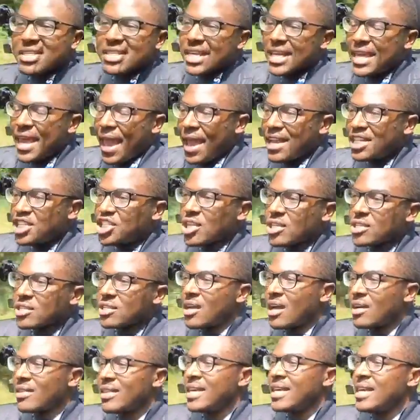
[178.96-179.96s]
again, just
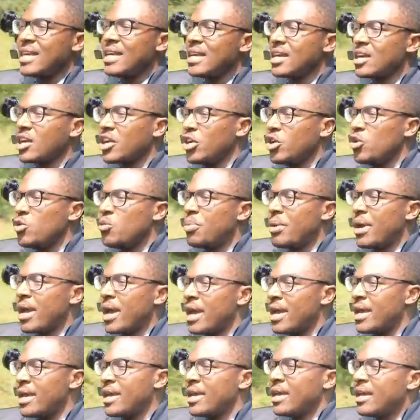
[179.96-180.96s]
like the
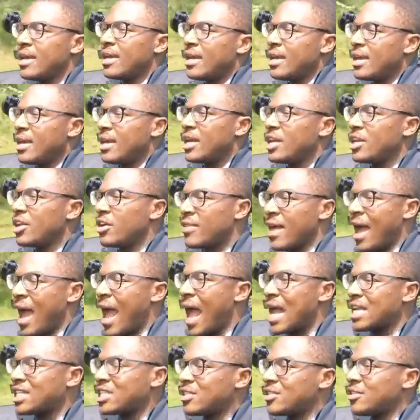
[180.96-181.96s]
coupe, you know, the
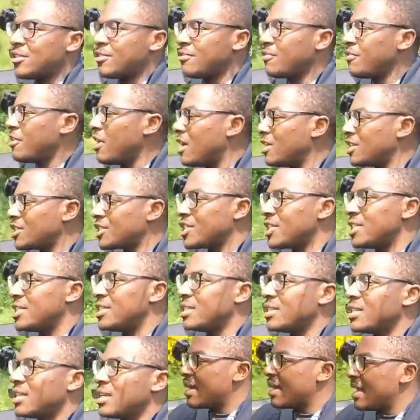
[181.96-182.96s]
hatch version,